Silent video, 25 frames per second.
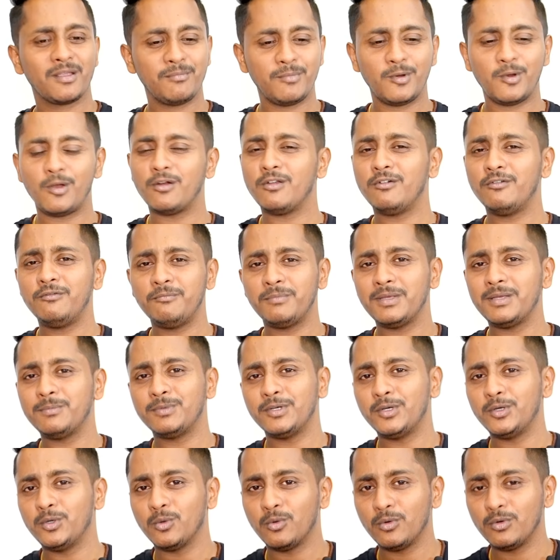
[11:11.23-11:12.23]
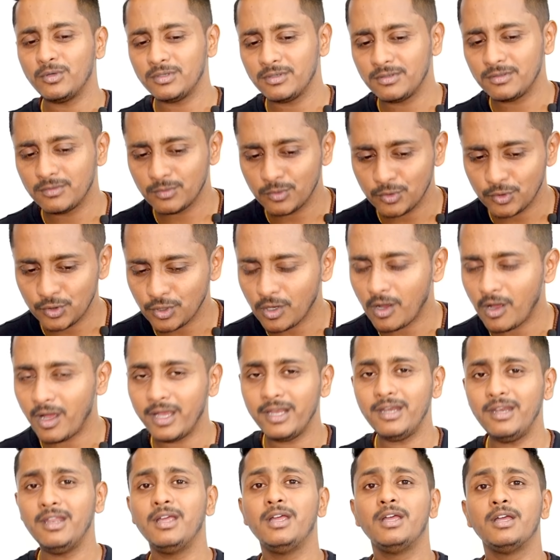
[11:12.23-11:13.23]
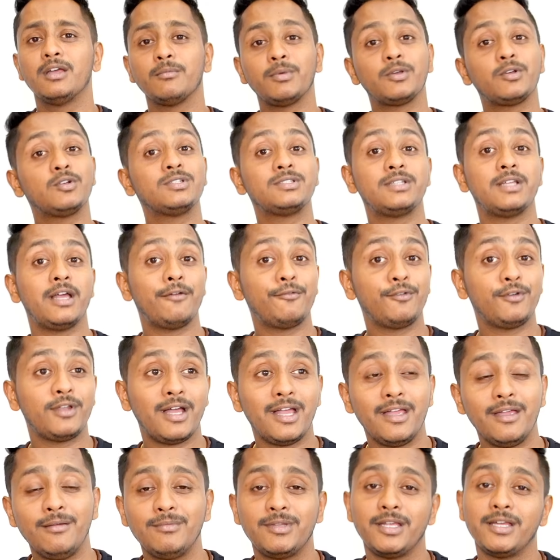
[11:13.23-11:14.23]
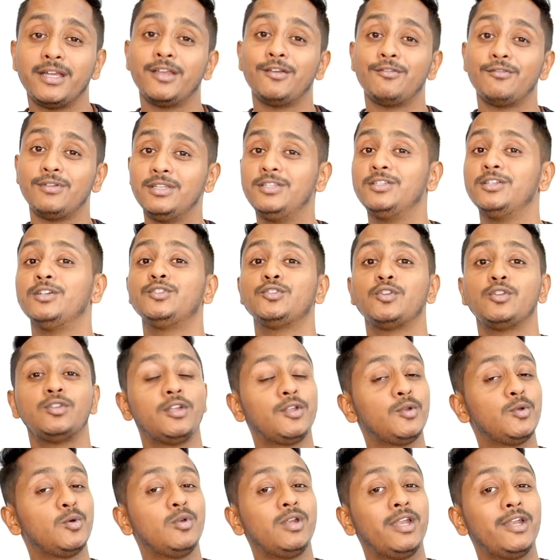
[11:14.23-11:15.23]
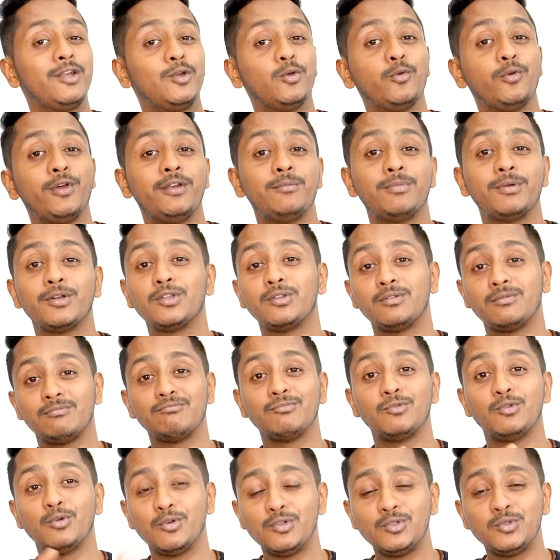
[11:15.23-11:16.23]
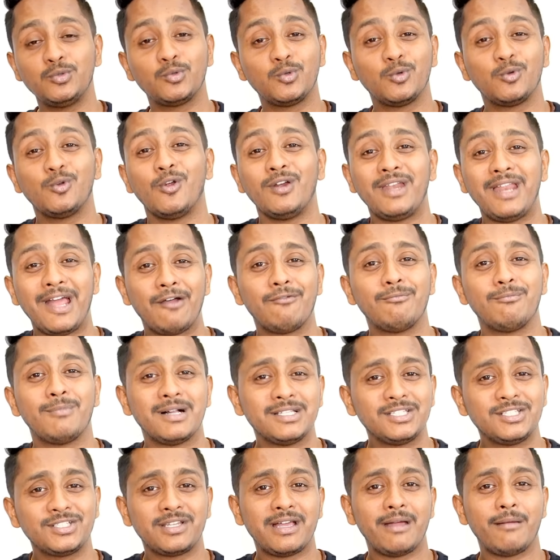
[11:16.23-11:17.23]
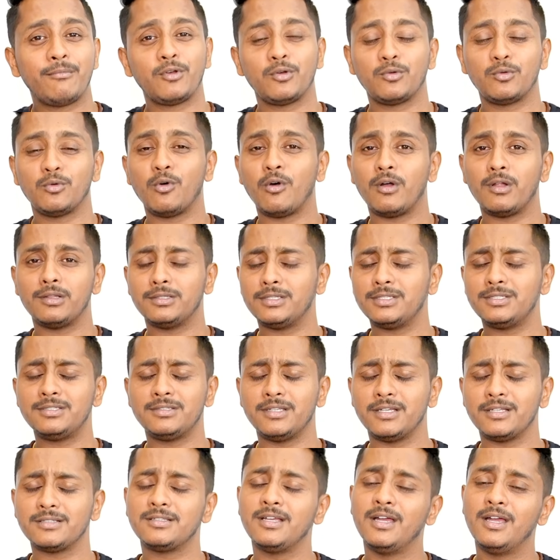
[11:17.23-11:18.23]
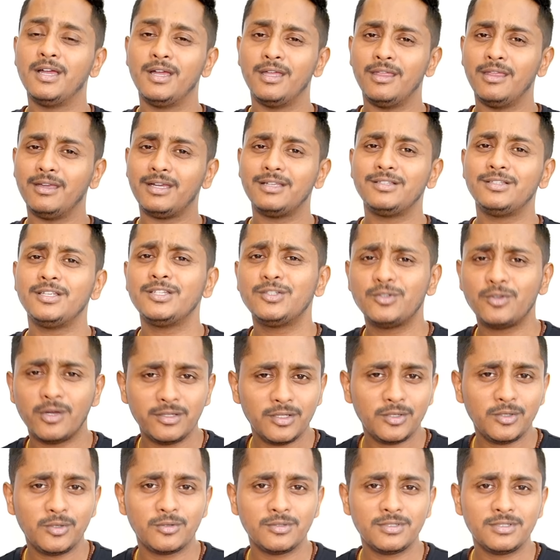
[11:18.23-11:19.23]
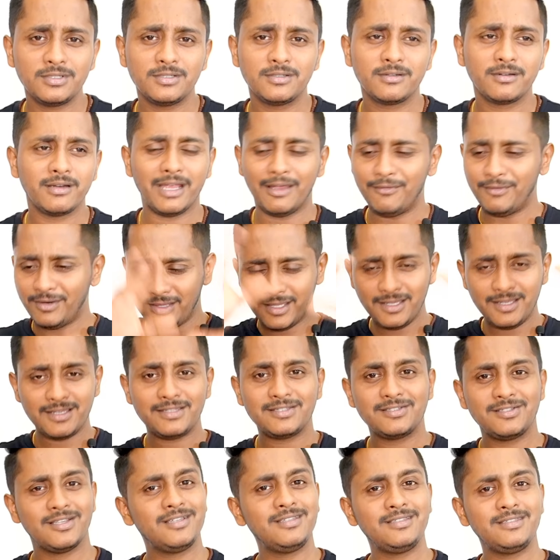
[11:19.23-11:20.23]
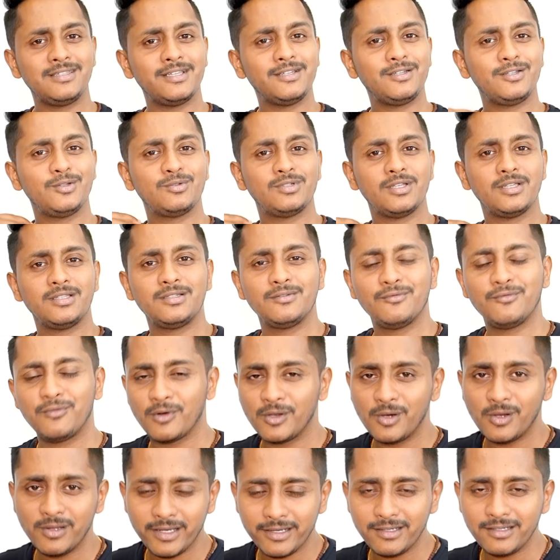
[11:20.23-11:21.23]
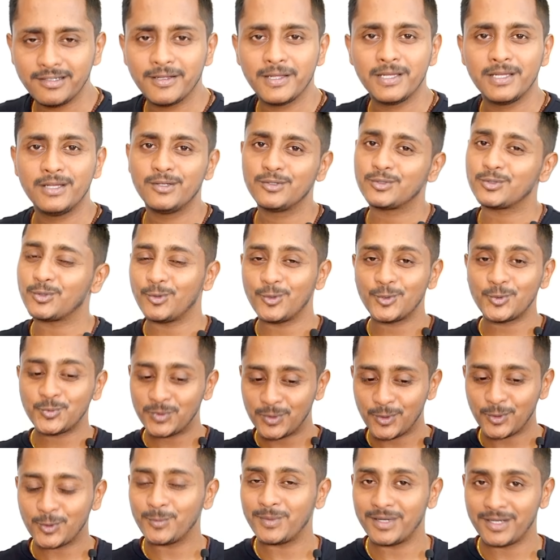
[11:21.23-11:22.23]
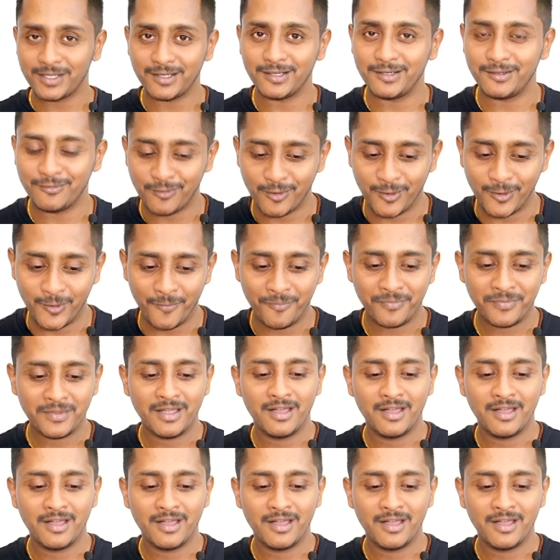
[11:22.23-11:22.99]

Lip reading: A lot of people don't join because they have time. They can research on their own and do it. But those who do not have much time to do all these things, they can just join the course. Everything is just set. You just follow it. Scores will automatically follow.